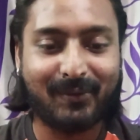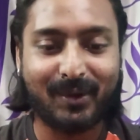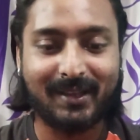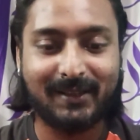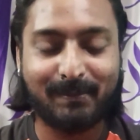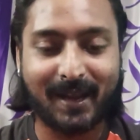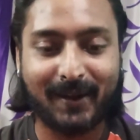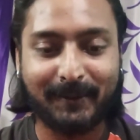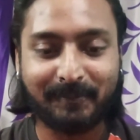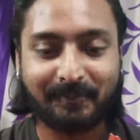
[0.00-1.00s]
for this
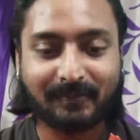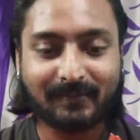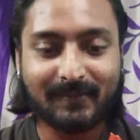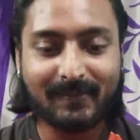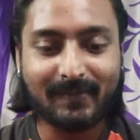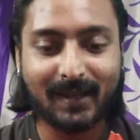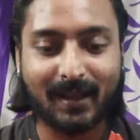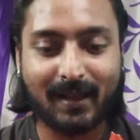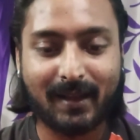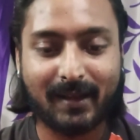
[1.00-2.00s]
pen.
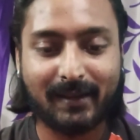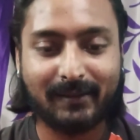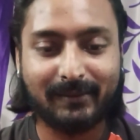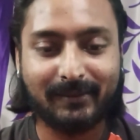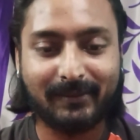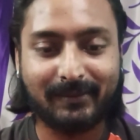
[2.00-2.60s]
uh,